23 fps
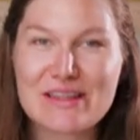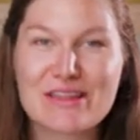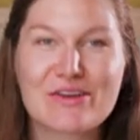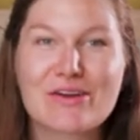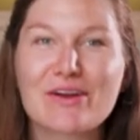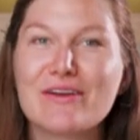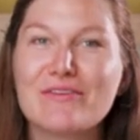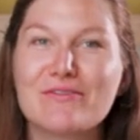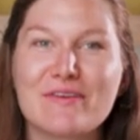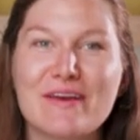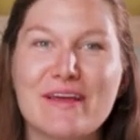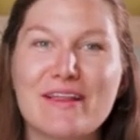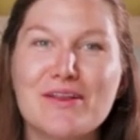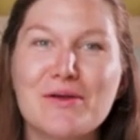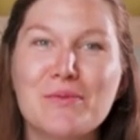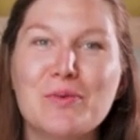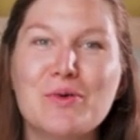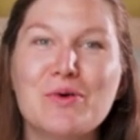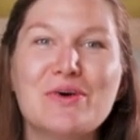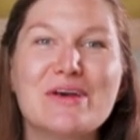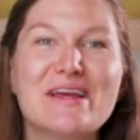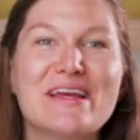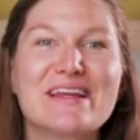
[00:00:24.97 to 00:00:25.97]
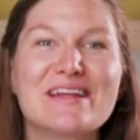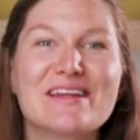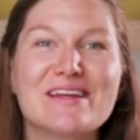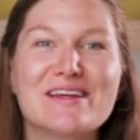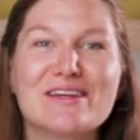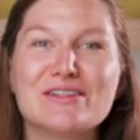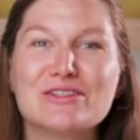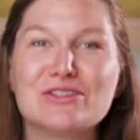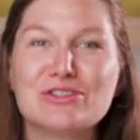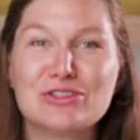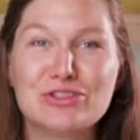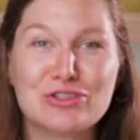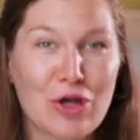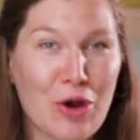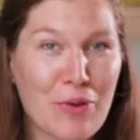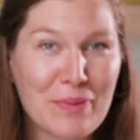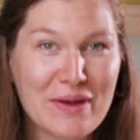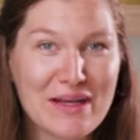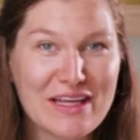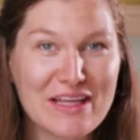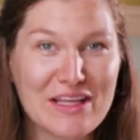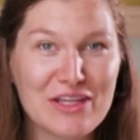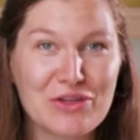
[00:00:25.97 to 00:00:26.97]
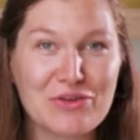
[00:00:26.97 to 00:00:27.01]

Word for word: they're available in so many